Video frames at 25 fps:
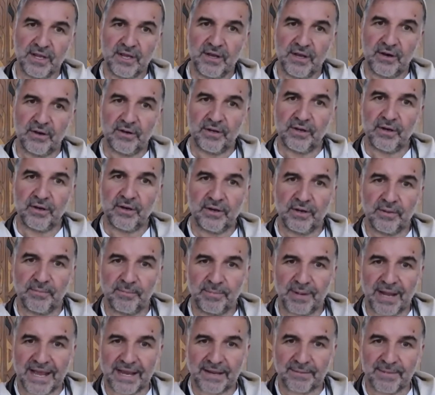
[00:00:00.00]
on a
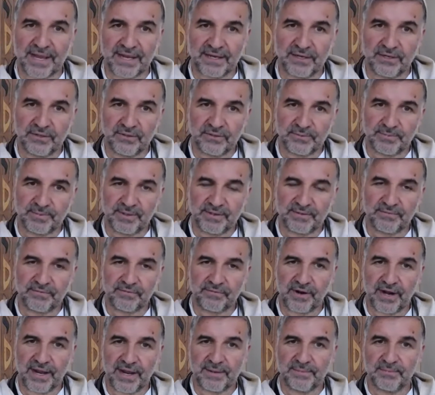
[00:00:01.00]
black man who's been
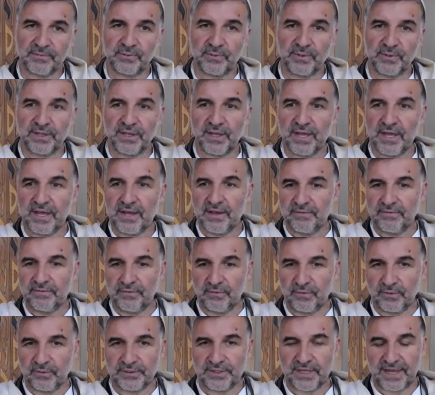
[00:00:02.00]
framed with
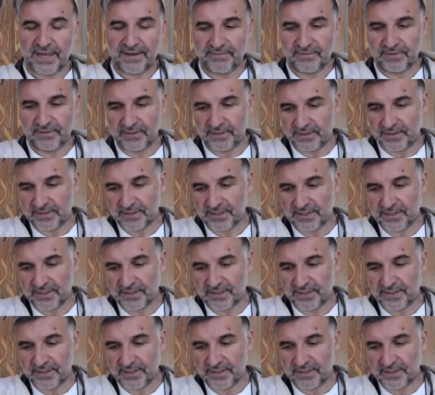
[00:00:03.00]
false evidence.